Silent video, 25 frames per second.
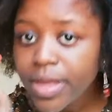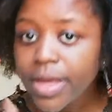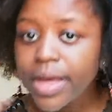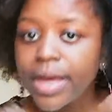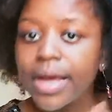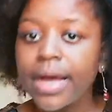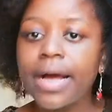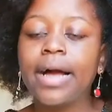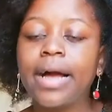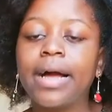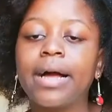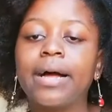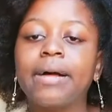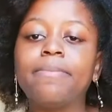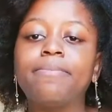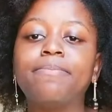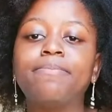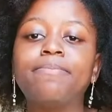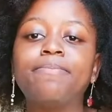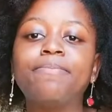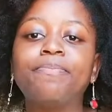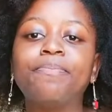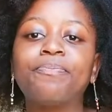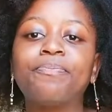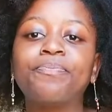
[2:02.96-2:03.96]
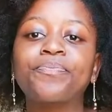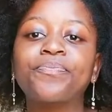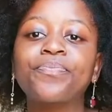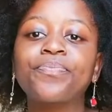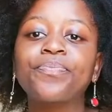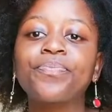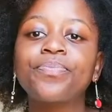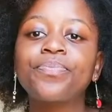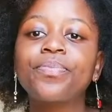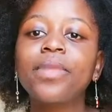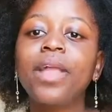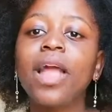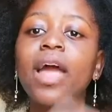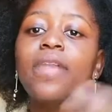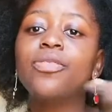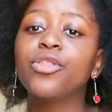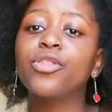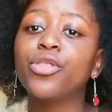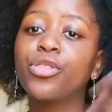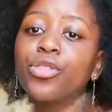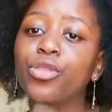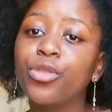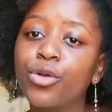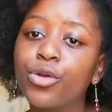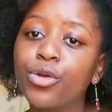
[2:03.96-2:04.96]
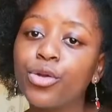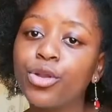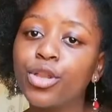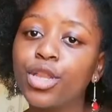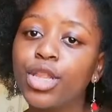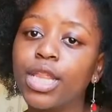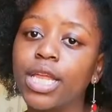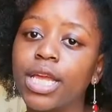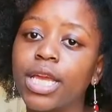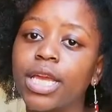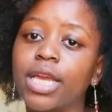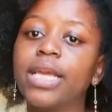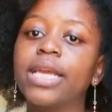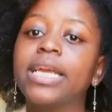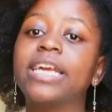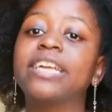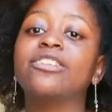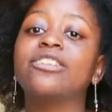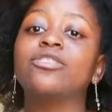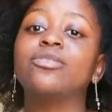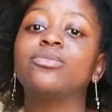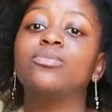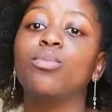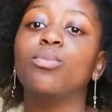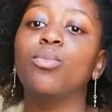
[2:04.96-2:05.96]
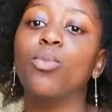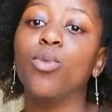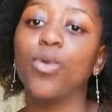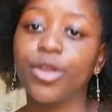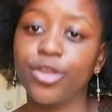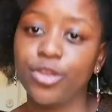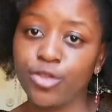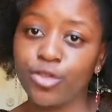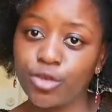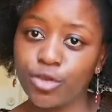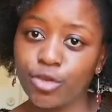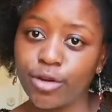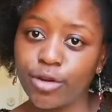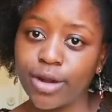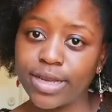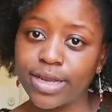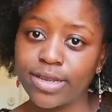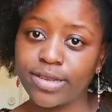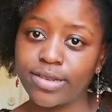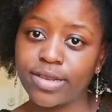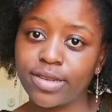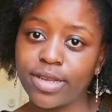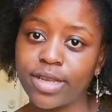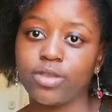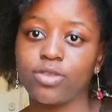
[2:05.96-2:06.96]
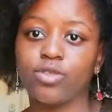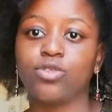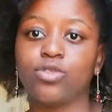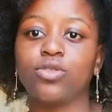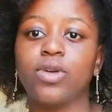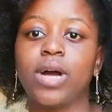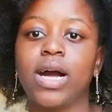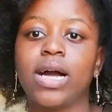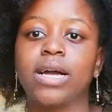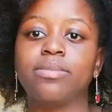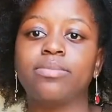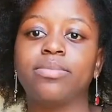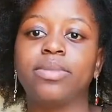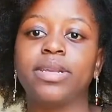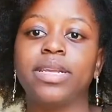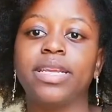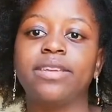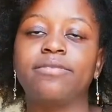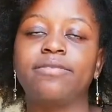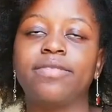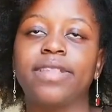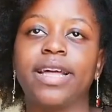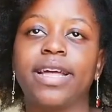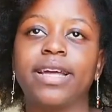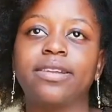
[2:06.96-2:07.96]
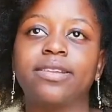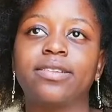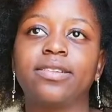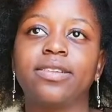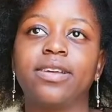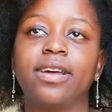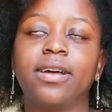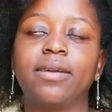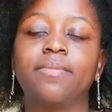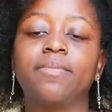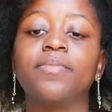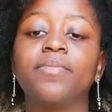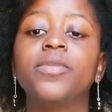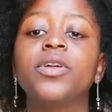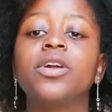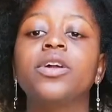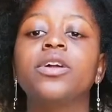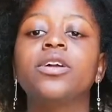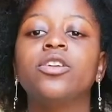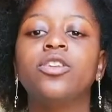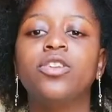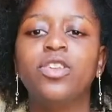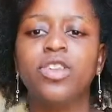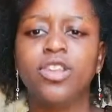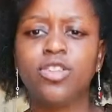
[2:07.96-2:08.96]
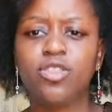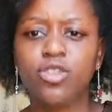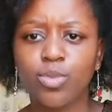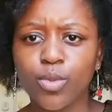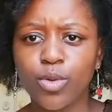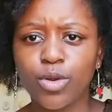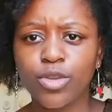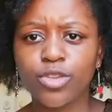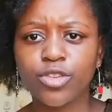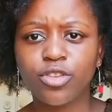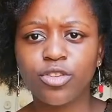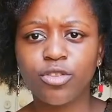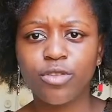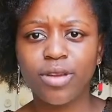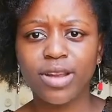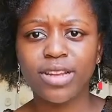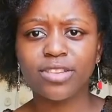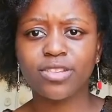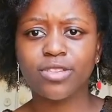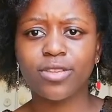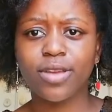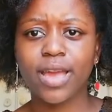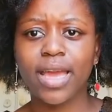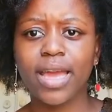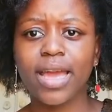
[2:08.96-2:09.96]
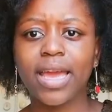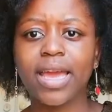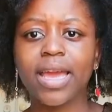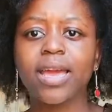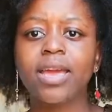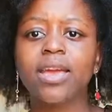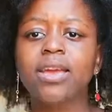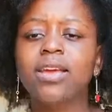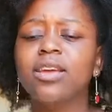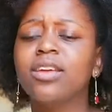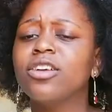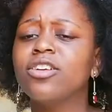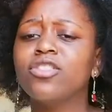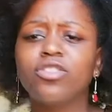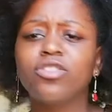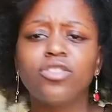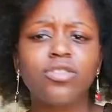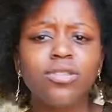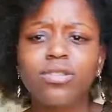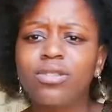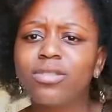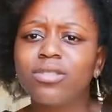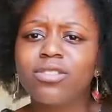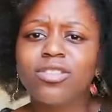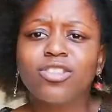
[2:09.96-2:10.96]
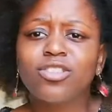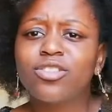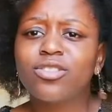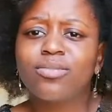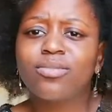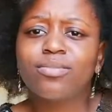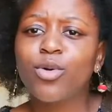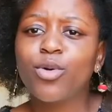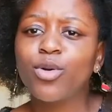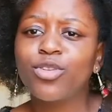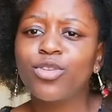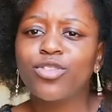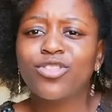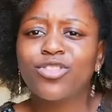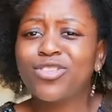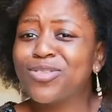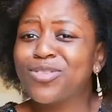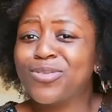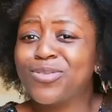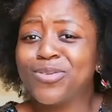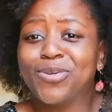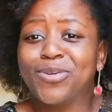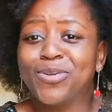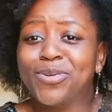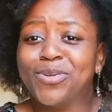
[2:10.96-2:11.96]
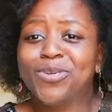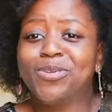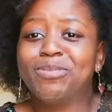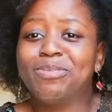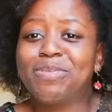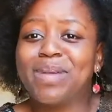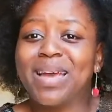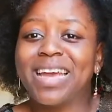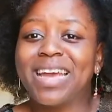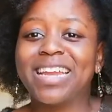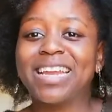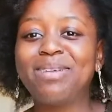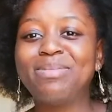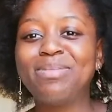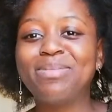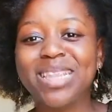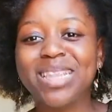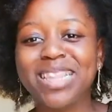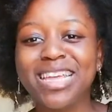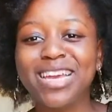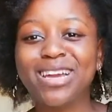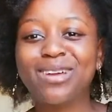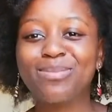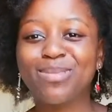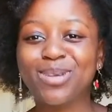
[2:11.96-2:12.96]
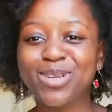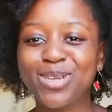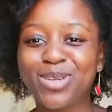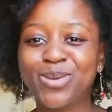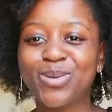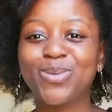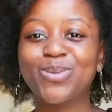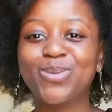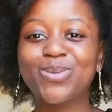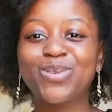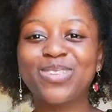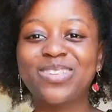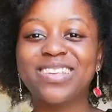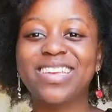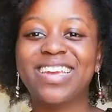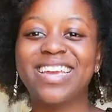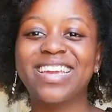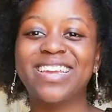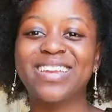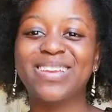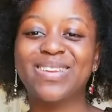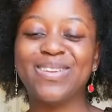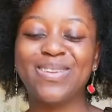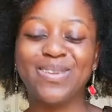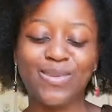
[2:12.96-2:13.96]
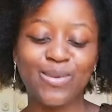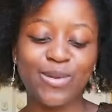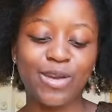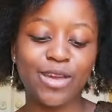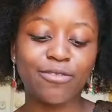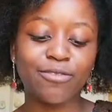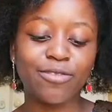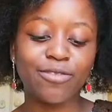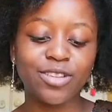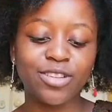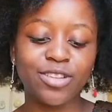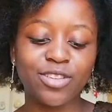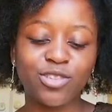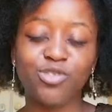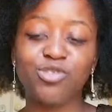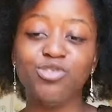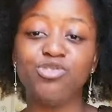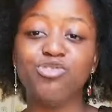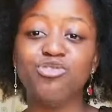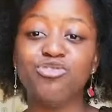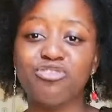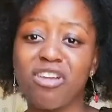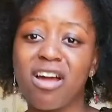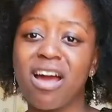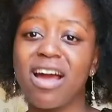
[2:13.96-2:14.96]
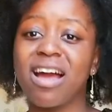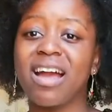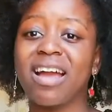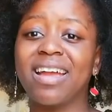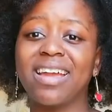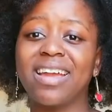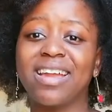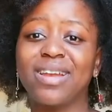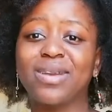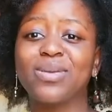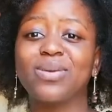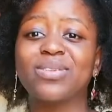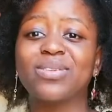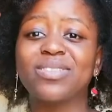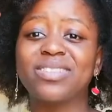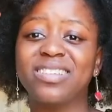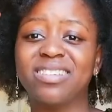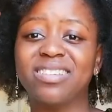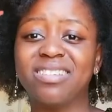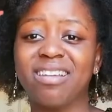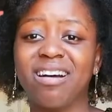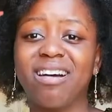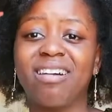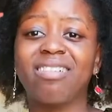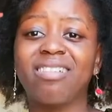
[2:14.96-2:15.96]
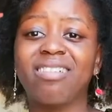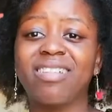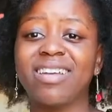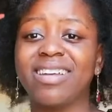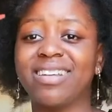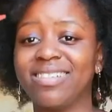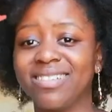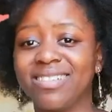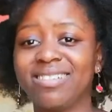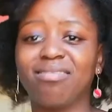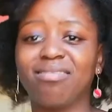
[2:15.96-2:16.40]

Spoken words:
The third thing is moisturizing. So I believe that you need to moisturize your hair. Just moisture is good, man. Think about your own skin. If it's dry, it looks dull and